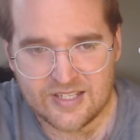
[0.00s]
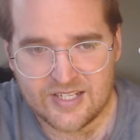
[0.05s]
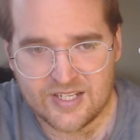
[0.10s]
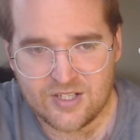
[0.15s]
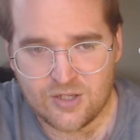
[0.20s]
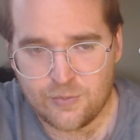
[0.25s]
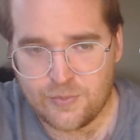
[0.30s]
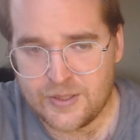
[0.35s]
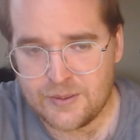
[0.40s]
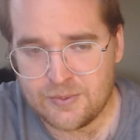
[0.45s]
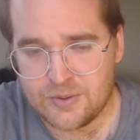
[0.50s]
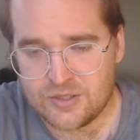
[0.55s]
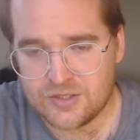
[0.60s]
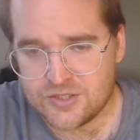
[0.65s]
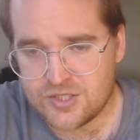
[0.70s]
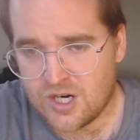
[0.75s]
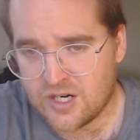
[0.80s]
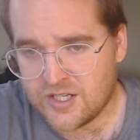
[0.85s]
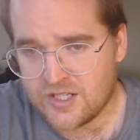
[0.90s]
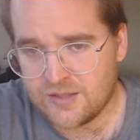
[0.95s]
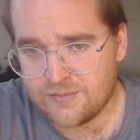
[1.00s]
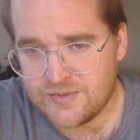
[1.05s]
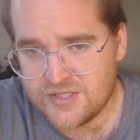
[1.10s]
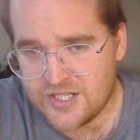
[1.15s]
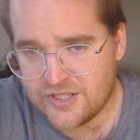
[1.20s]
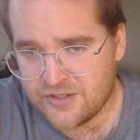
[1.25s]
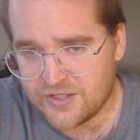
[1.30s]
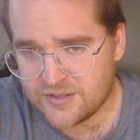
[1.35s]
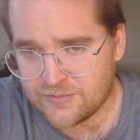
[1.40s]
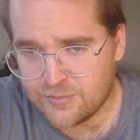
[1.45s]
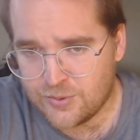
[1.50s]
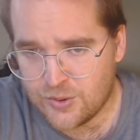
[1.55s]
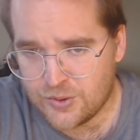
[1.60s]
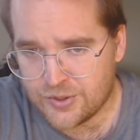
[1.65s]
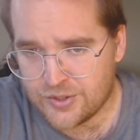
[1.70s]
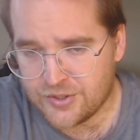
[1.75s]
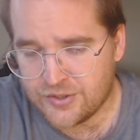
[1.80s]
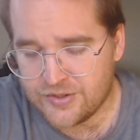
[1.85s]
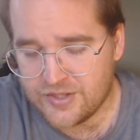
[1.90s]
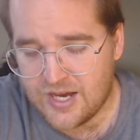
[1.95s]
I know people are talking of Darian
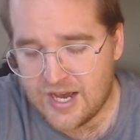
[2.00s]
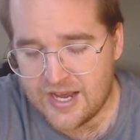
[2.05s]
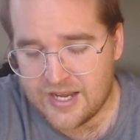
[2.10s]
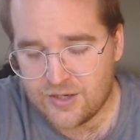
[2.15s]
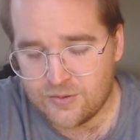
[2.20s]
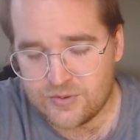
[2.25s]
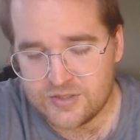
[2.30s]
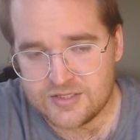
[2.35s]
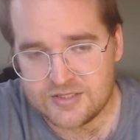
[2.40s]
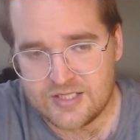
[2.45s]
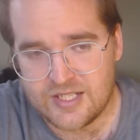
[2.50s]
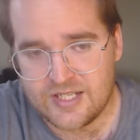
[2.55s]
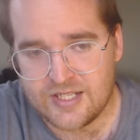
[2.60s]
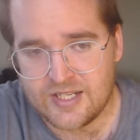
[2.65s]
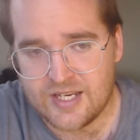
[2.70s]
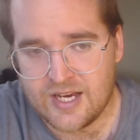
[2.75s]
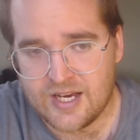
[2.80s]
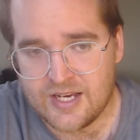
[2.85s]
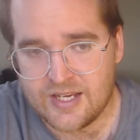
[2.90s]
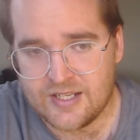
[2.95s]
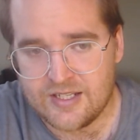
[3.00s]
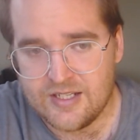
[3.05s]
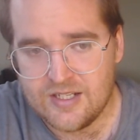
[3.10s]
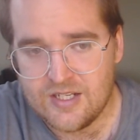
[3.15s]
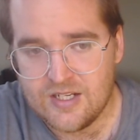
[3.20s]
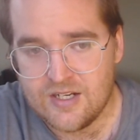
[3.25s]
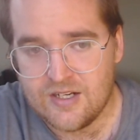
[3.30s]
Porter, the Iowa State guy,